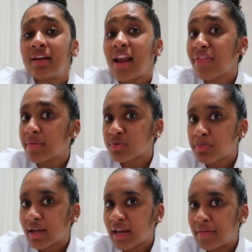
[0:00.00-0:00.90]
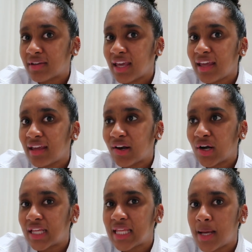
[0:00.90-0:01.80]
Not that I'm planning to have a kid or
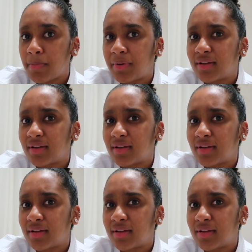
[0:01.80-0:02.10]
anything,